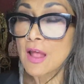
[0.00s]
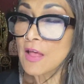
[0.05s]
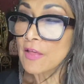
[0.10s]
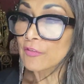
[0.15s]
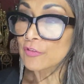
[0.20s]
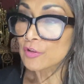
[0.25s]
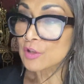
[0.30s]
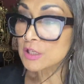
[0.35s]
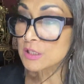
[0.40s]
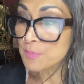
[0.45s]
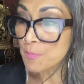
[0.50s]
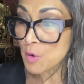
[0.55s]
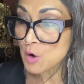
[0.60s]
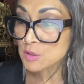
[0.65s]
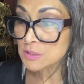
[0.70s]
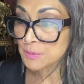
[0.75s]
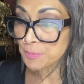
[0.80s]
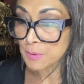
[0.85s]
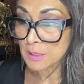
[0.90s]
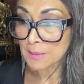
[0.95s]
that
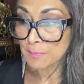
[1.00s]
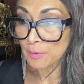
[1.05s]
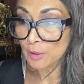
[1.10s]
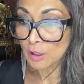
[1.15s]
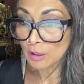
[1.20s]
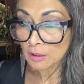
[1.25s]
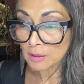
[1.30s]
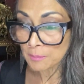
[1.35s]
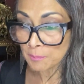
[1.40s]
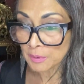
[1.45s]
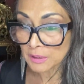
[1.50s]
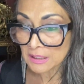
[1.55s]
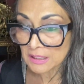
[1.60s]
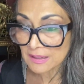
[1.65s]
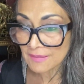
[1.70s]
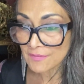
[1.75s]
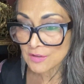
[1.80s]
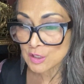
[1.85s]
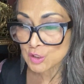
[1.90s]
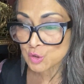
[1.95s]
most people are
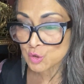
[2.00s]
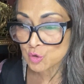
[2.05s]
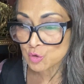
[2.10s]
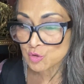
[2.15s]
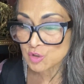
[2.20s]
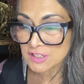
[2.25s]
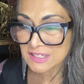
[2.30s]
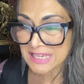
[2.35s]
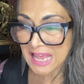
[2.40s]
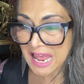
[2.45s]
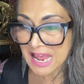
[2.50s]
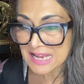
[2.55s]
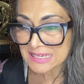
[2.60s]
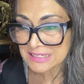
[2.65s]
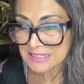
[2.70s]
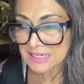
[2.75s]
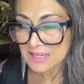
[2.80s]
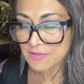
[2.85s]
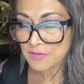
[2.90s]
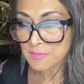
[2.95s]
oblivious to just
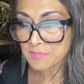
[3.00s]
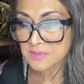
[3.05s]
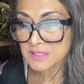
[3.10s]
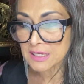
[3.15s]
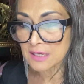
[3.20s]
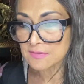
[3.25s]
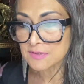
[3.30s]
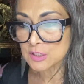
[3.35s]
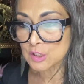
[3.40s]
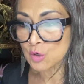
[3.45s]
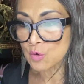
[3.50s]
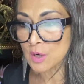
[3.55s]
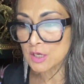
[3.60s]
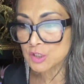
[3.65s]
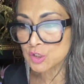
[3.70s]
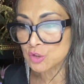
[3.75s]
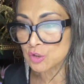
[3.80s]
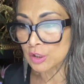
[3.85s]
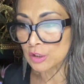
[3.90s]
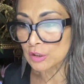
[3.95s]
asking themselves the
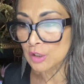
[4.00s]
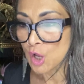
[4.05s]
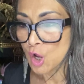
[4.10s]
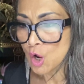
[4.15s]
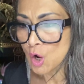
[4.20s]
question,